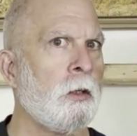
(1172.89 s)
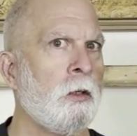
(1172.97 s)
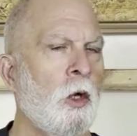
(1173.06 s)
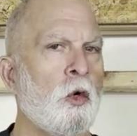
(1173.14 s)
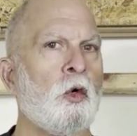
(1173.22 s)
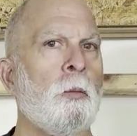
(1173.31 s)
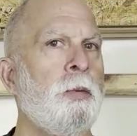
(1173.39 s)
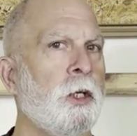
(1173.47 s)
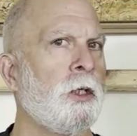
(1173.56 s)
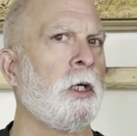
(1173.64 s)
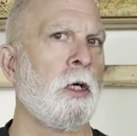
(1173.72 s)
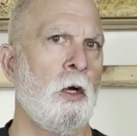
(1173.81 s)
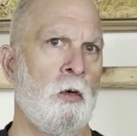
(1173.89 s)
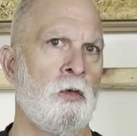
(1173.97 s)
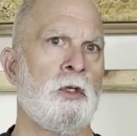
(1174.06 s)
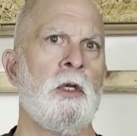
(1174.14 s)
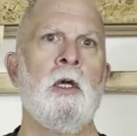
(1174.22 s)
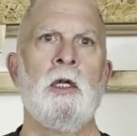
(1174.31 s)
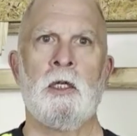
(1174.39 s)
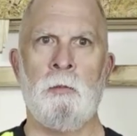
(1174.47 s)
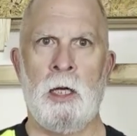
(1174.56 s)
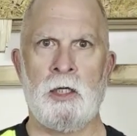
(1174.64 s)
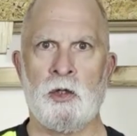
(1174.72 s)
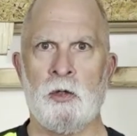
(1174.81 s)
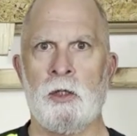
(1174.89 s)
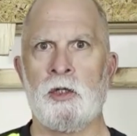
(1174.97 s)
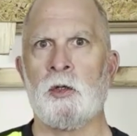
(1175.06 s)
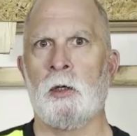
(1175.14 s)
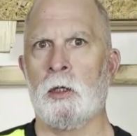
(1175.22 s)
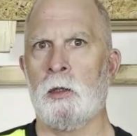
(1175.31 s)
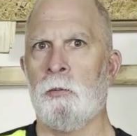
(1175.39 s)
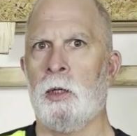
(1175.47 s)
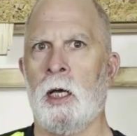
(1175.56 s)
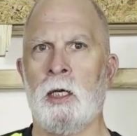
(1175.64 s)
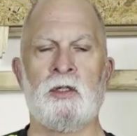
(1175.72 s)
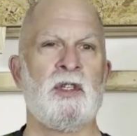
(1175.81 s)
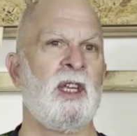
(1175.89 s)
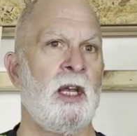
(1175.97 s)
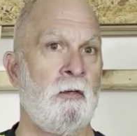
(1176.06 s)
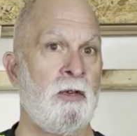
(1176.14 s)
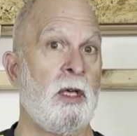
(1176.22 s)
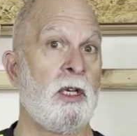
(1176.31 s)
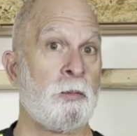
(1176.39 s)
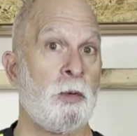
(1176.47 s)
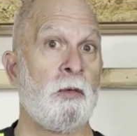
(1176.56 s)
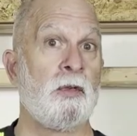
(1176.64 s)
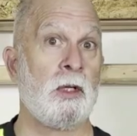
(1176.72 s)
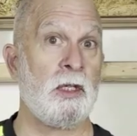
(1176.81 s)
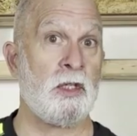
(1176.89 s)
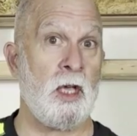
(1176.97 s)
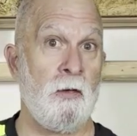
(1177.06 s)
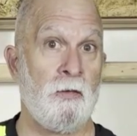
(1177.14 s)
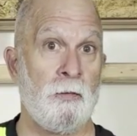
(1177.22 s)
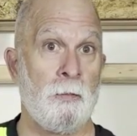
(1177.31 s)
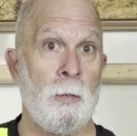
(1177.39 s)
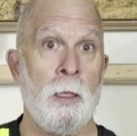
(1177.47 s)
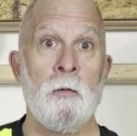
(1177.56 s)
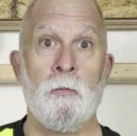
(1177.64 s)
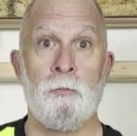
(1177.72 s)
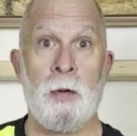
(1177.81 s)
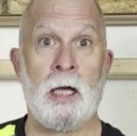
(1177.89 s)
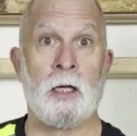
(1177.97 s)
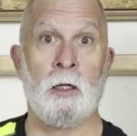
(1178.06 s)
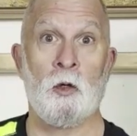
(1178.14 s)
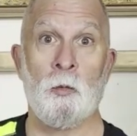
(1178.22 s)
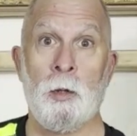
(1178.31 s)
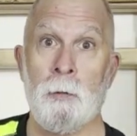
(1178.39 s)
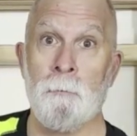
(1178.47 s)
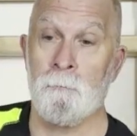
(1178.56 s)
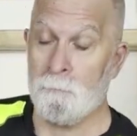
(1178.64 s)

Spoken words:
local building codes to make sure that you're in compliance and everything is perfectly safe. Back in a little bit.